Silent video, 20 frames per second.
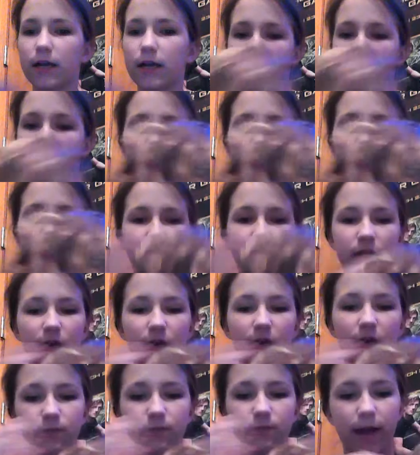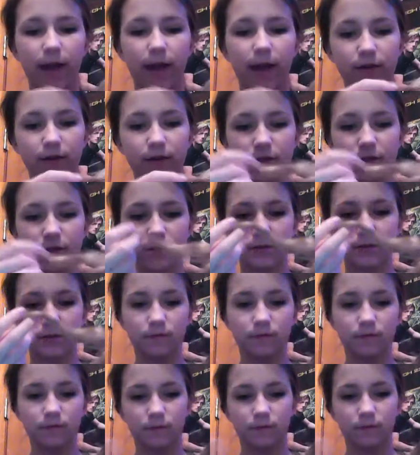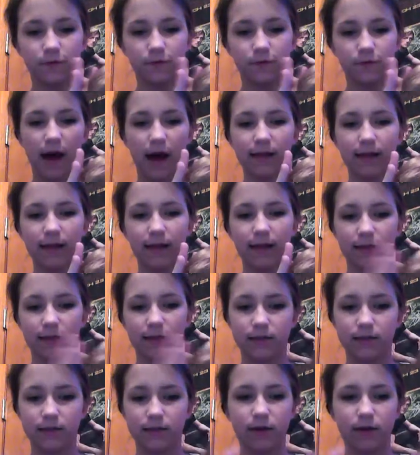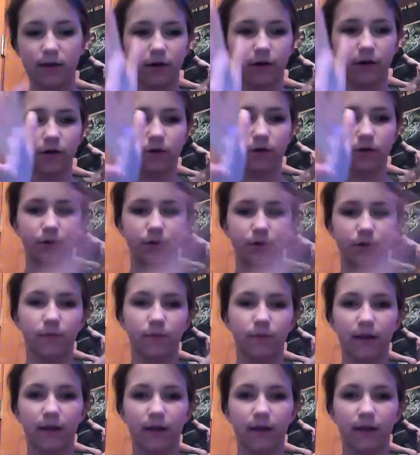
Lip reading: Because if you set them like just flat like this, their curls are gonna be